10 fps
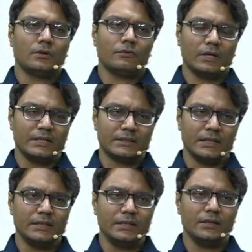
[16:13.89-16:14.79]
One is
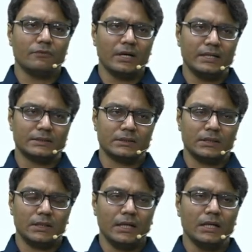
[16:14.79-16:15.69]
Hindi, one is
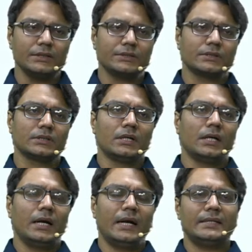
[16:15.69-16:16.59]
English,
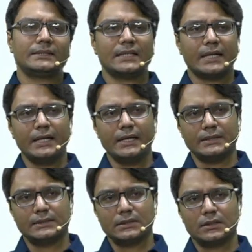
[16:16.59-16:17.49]
and second
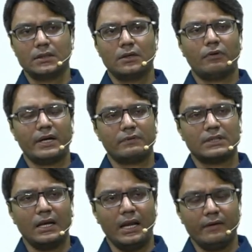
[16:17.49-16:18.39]
is whatever
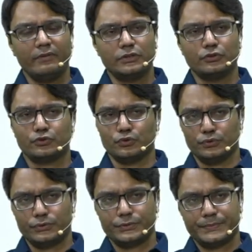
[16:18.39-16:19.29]
the language you choose.